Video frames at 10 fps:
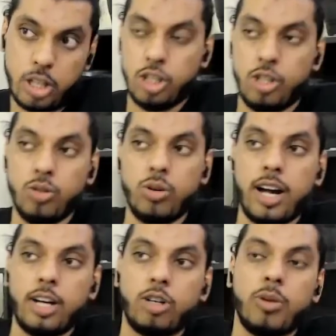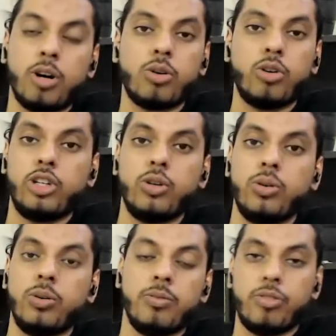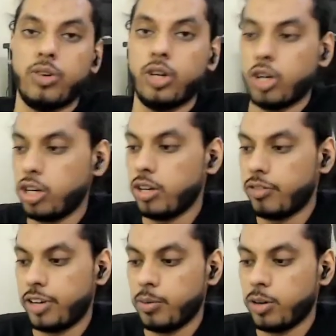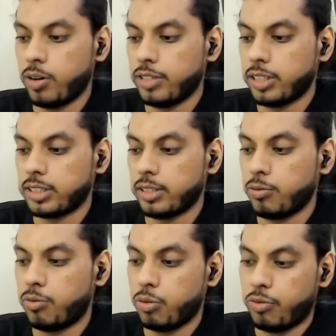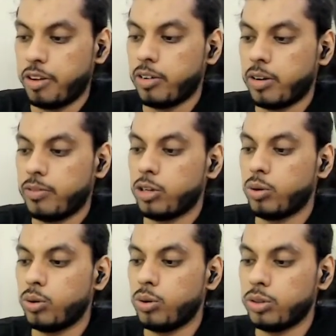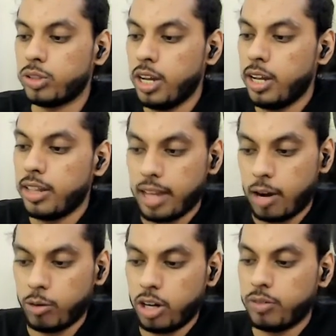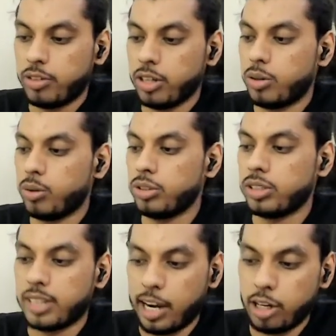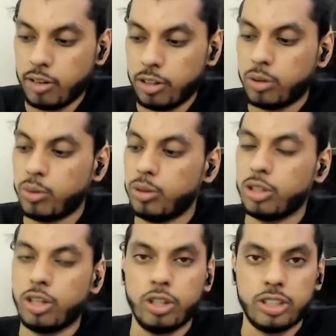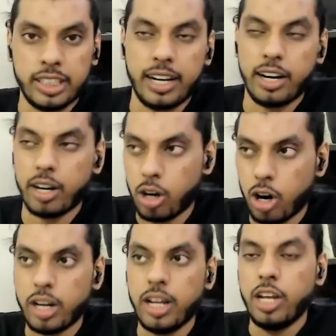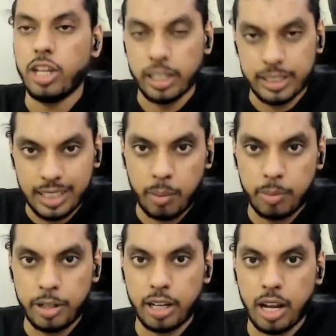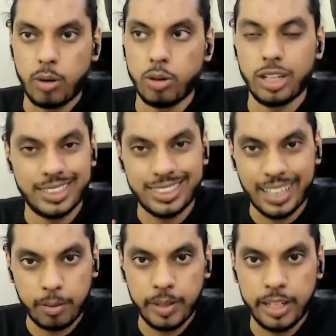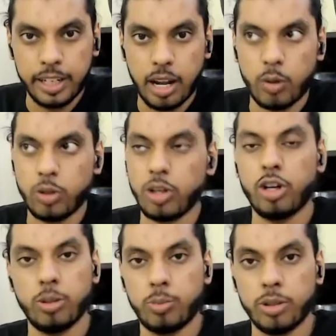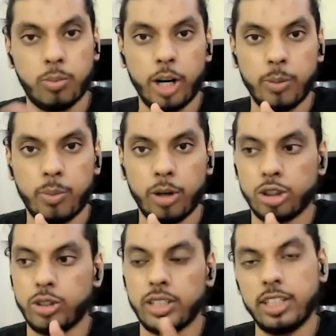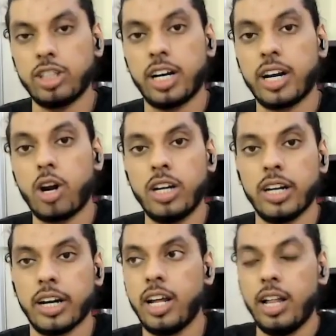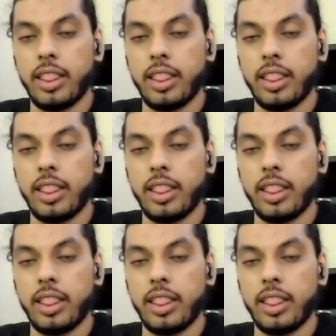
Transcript: You are tomorrow going to work on your framework of the course, the outline of the course, the strategy of the course. You're going to sit and record. You can script it out, you can segment it out, you're going to put bullet points to it, and then you start recording it.